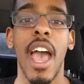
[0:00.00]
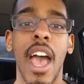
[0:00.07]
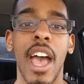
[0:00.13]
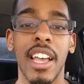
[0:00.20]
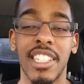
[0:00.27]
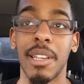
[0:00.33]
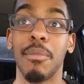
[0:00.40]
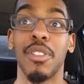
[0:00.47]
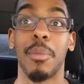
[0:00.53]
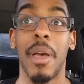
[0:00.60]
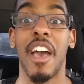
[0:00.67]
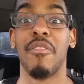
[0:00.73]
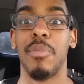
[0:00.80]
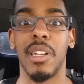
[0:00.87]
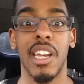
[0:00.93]
Uh, some of them
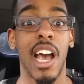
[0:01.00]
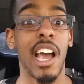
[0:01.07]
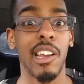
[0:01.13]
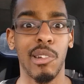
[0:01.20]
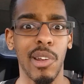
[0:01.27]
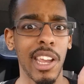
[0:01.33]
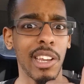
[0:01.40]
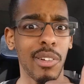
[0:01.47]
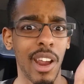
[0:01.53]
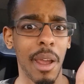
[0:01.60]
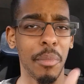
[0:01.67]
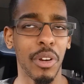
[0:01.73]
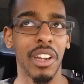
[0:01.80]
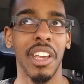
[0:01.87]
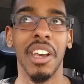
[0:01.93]
have been not. Great
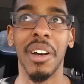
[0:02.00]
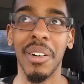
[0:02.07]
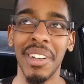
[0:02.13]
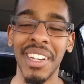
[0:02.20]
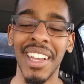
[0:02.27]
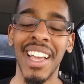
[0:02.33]
grammar, Neo.